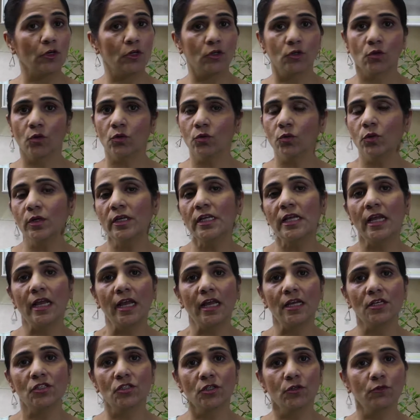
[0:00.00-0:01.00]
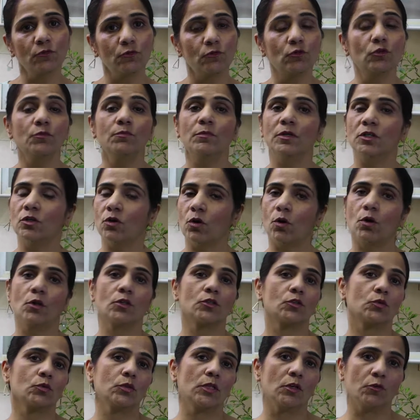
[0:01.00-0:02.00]
not only Asian food but
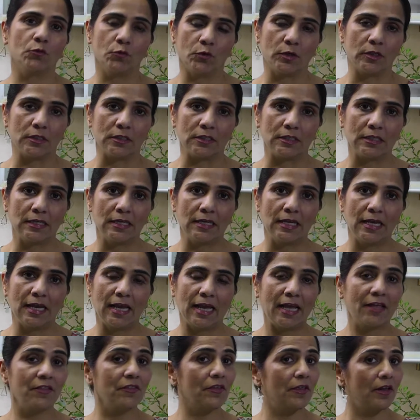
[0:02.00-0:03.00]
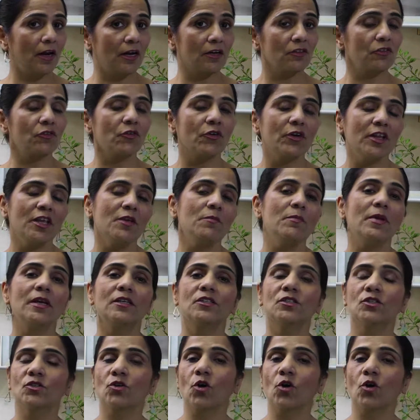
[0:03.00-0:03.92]
also the world. And there are three major